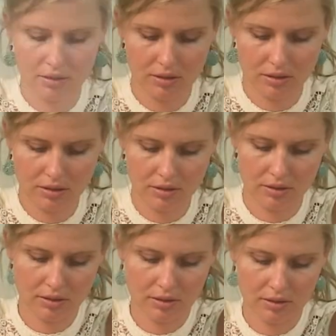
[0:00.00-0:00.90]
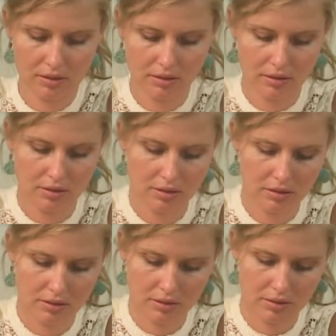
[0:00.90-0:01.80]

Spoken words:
[no speech]